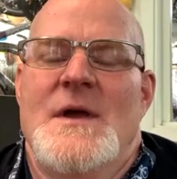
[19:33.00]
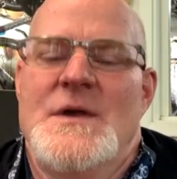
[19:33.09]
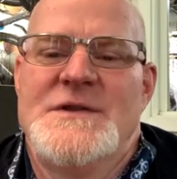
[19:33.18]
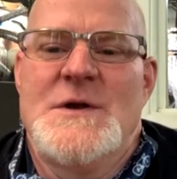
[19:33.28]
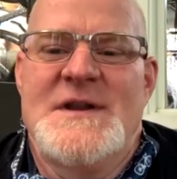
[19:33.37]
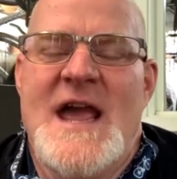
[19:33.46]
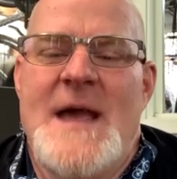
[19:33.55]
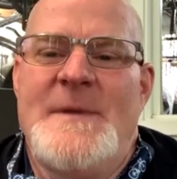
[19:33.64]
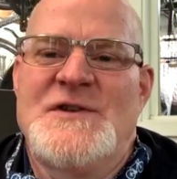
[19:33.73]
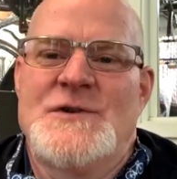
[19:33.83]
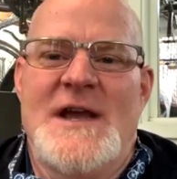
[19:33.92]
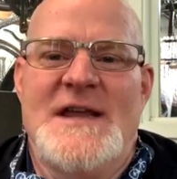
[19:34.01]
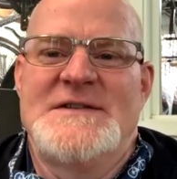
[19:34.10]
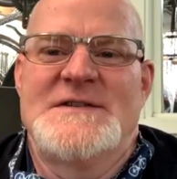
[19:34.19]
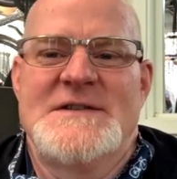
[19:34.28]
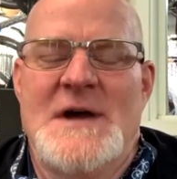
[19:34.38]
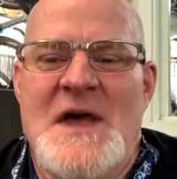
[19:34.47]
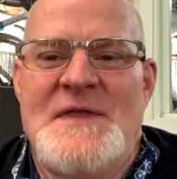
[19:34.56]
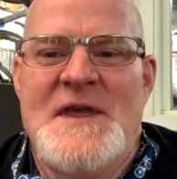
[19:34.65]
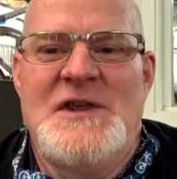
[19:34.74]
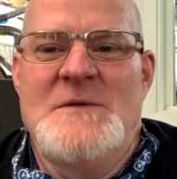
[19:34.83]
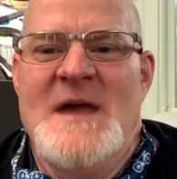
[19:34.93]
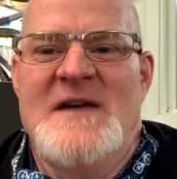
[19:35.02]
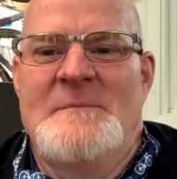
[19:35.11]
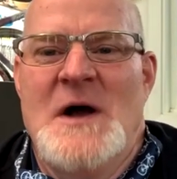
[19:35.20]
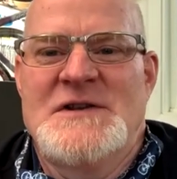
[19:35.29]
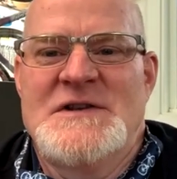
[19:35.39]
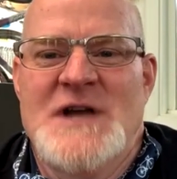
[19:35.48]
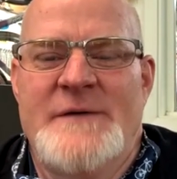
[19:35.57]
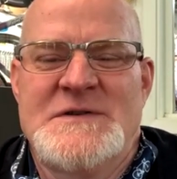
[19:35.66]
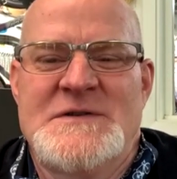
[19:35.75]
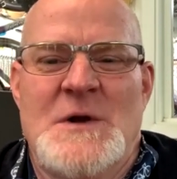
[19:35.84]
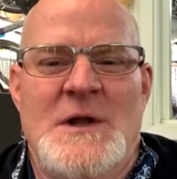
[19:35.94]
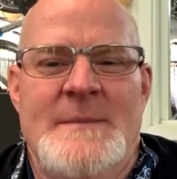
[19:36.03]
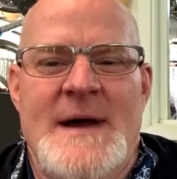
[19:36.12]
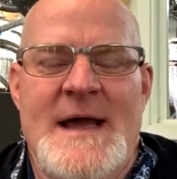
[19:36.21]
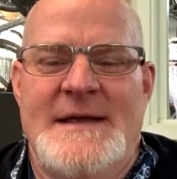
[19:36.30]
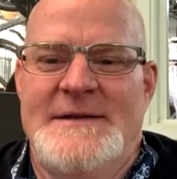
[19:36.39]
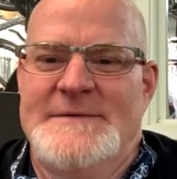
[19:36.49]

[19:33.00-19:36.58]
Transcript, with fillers: So it can't be traced. So I think you may have bought yourself a stolen bike.